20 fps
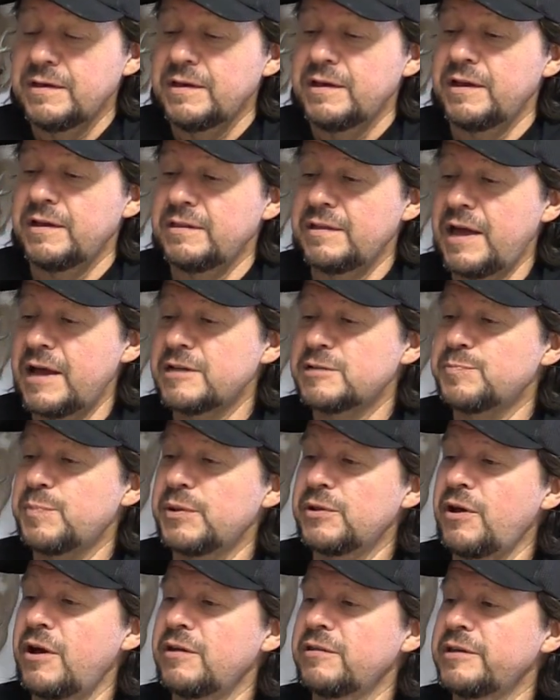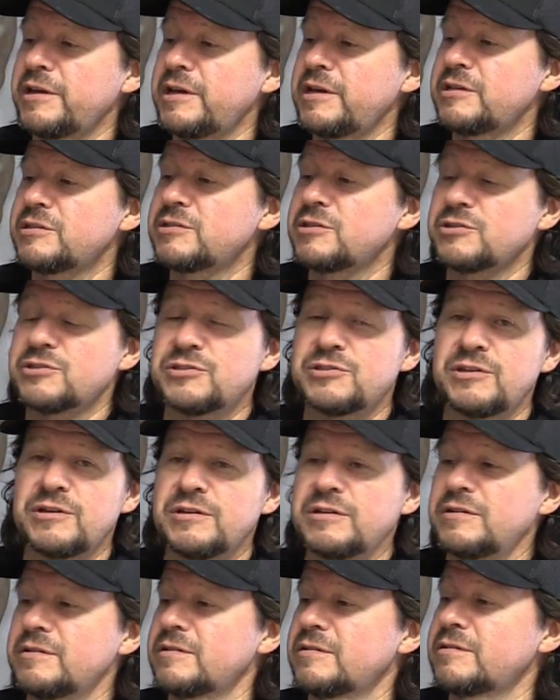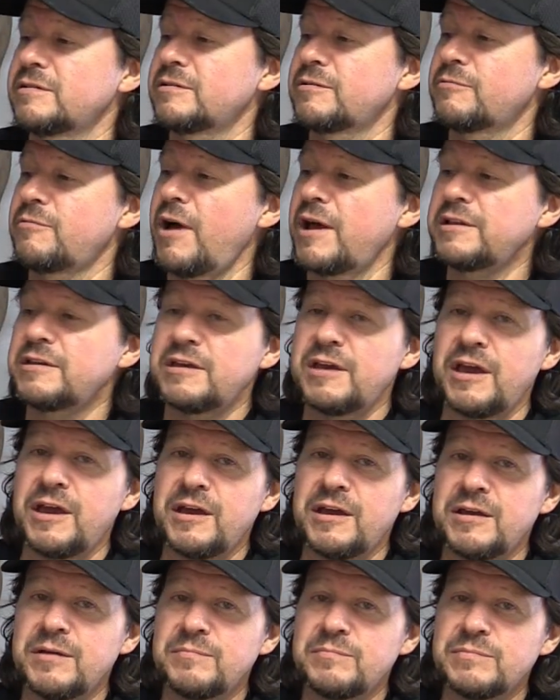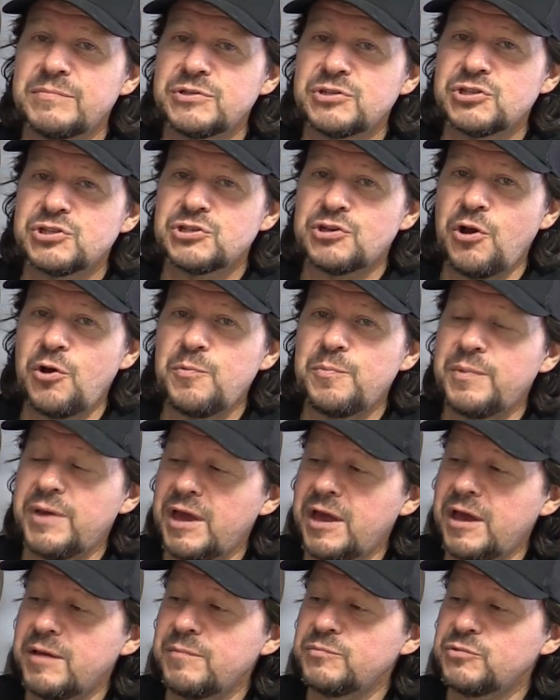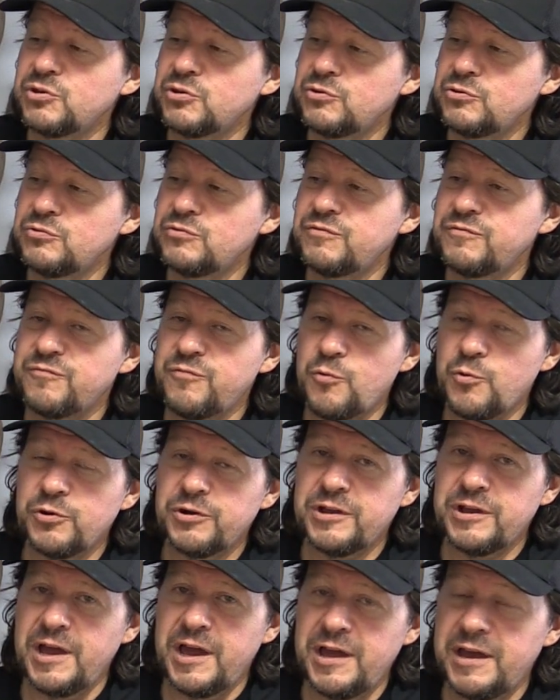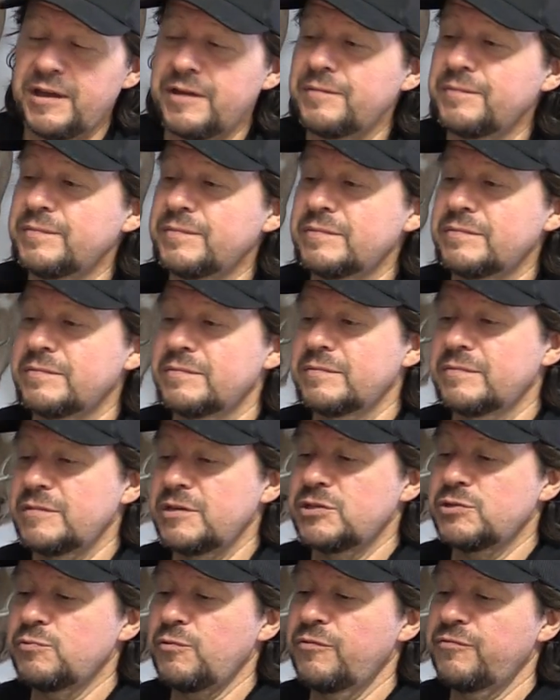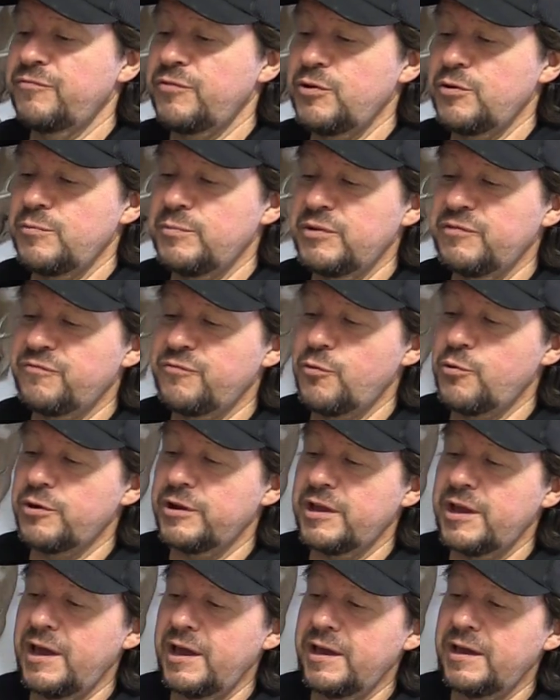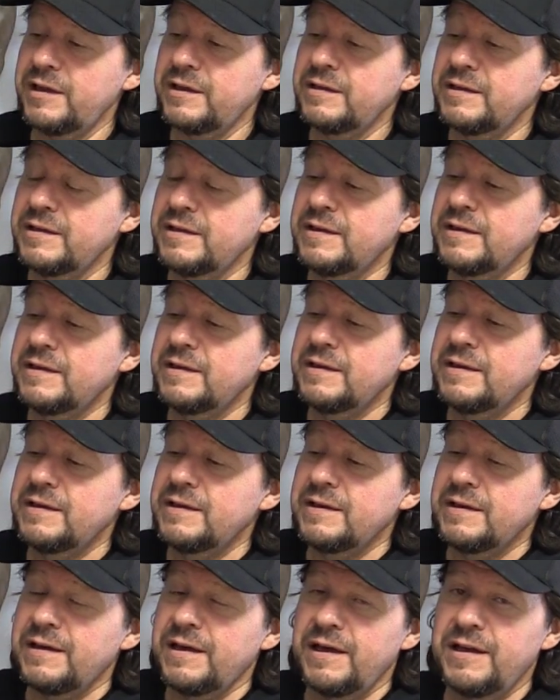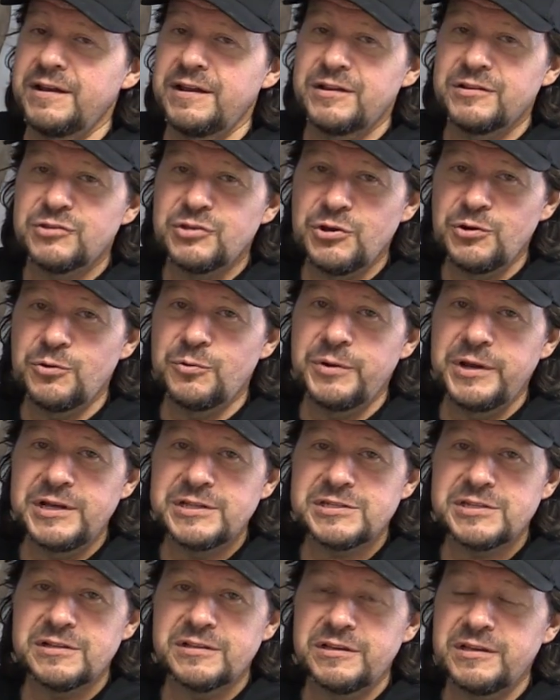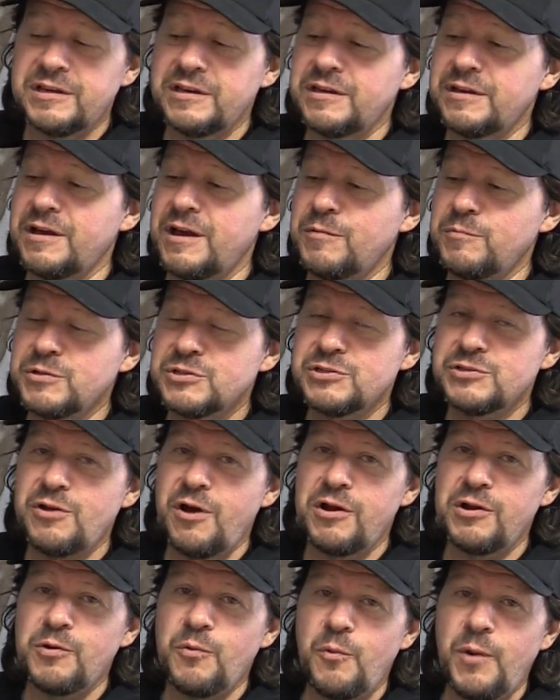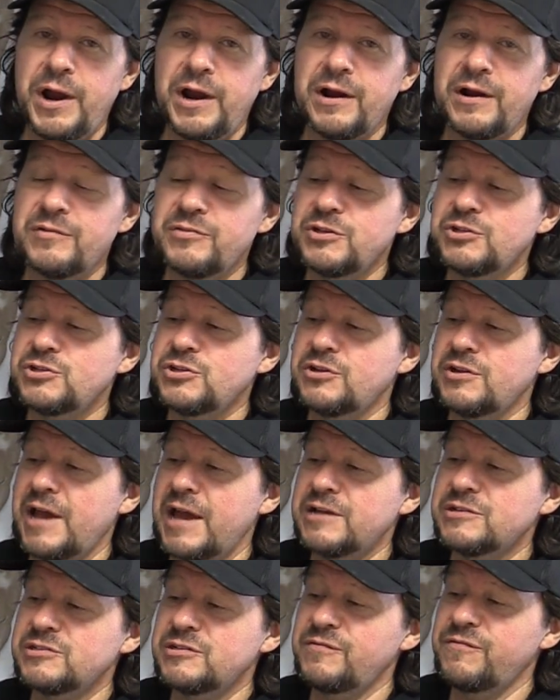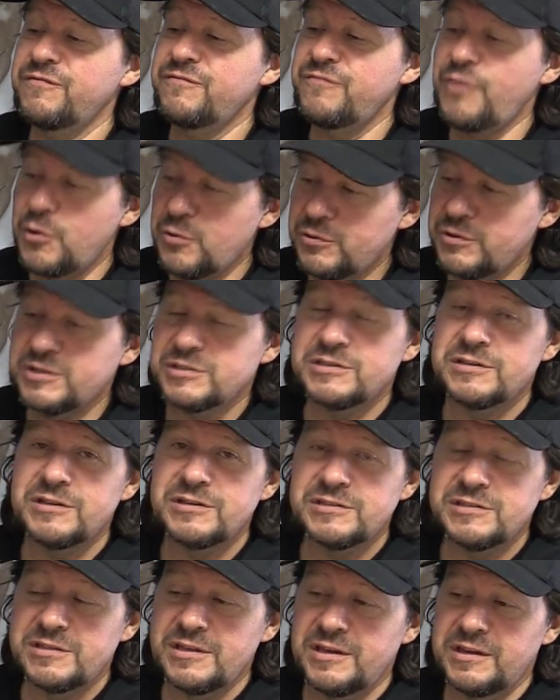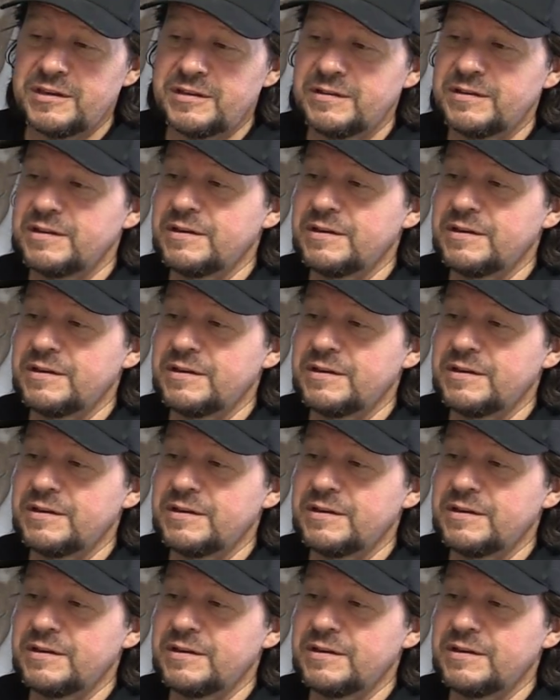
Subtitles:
And last but not least is the RunCam ShotKam 2 4K. This will film in 4K, and until recently I was not aware that you can actually focus this thing.